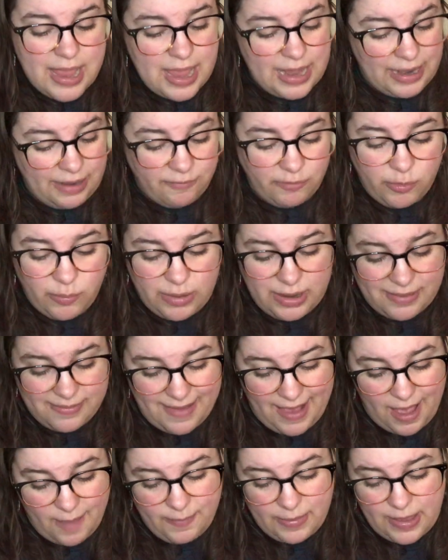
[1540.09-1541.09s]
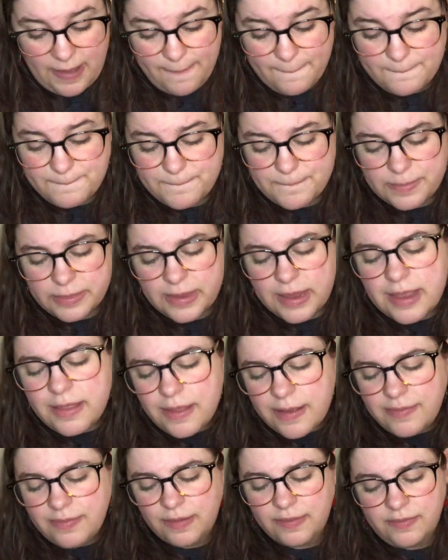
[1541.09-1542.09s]
and everyone is happy. He
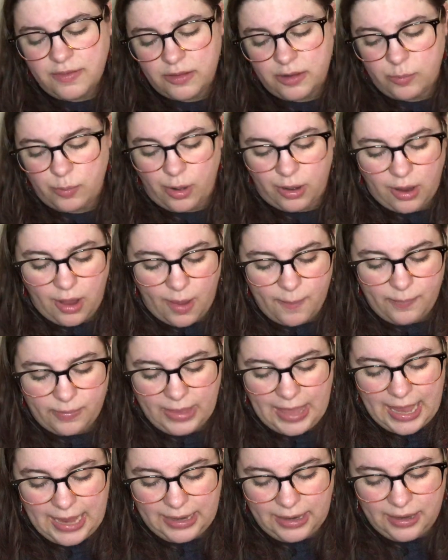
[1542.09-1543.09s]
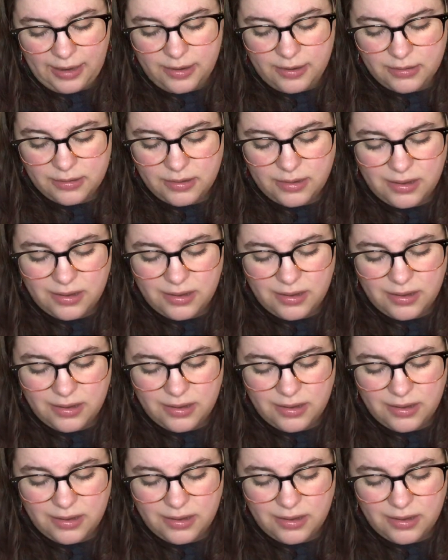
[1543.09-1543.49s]
likes things a little more complicated.